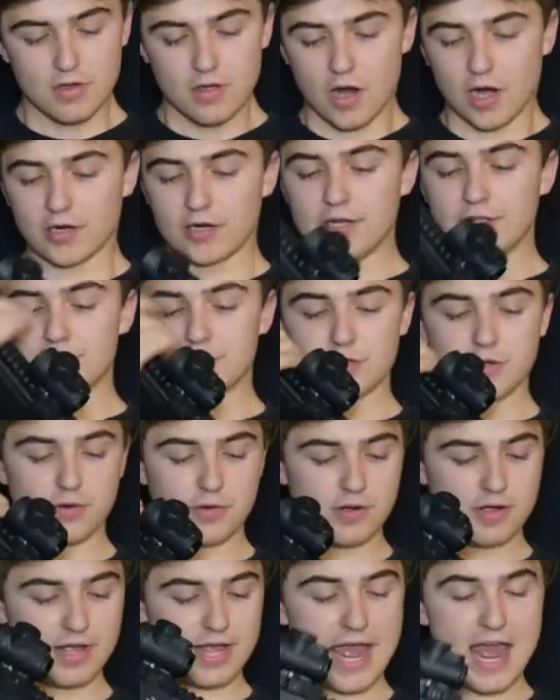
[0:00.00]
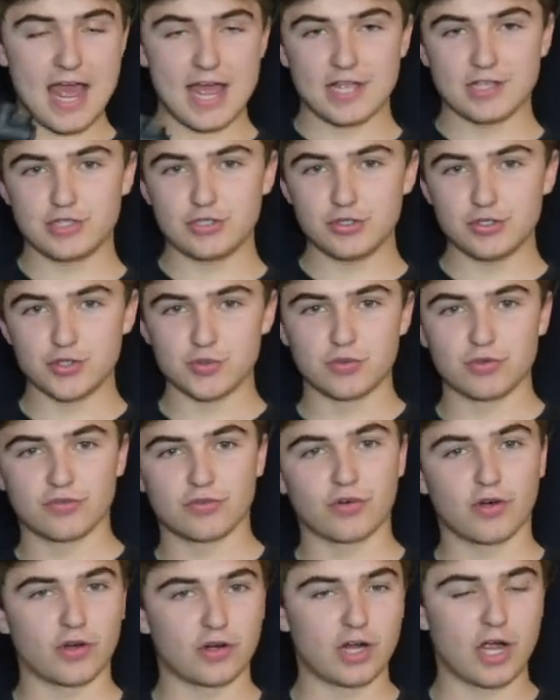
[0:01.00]
Alright, so as usual
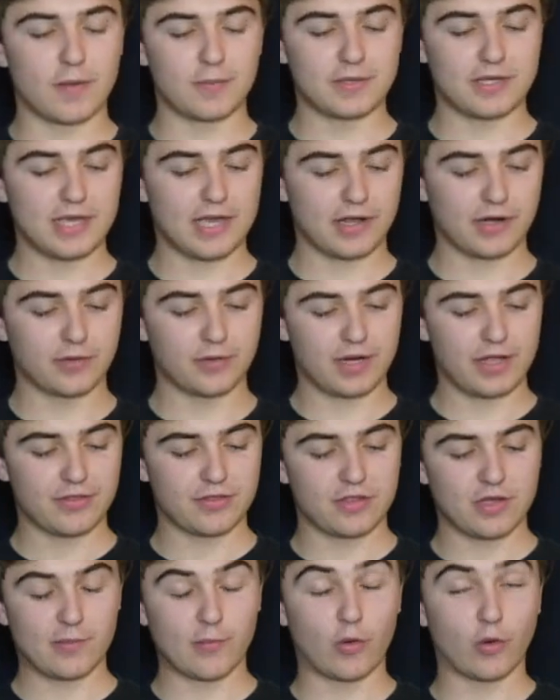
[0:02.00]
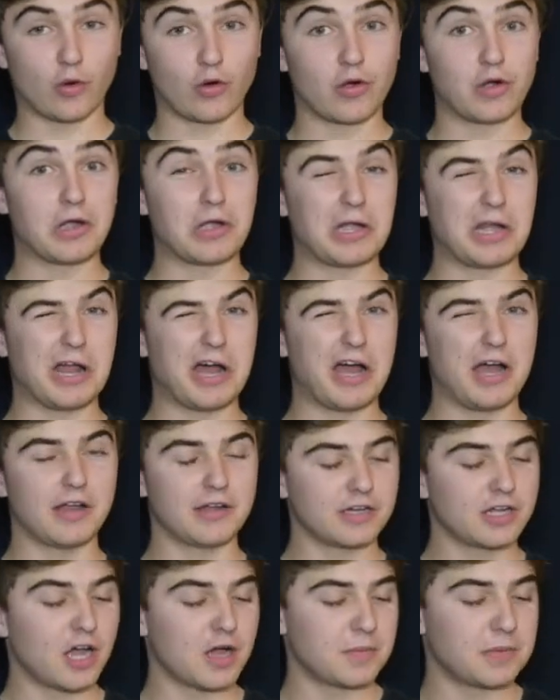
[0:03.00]
for our Copycat Garanthem or
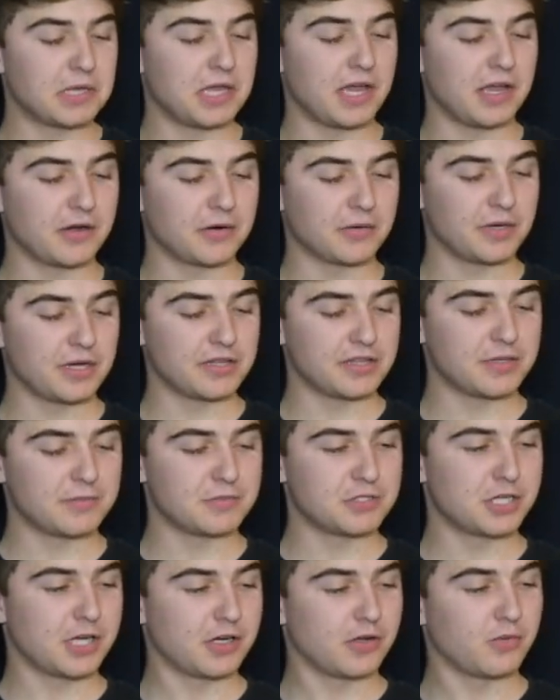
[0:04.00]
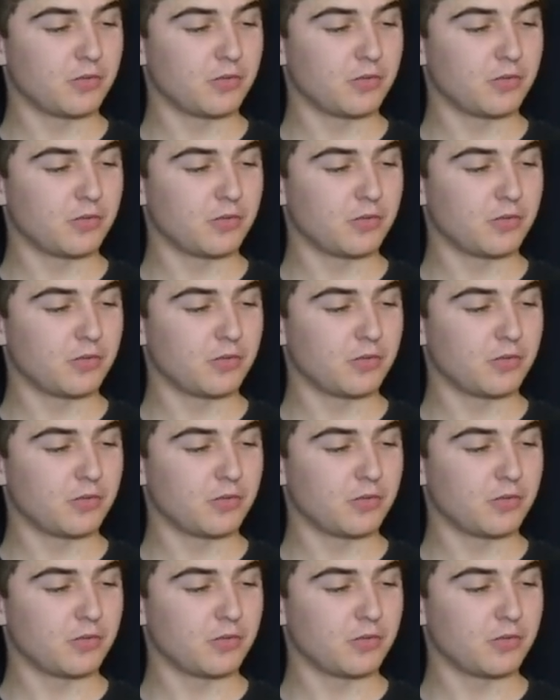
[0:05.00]
not Copycat Garanthem channel,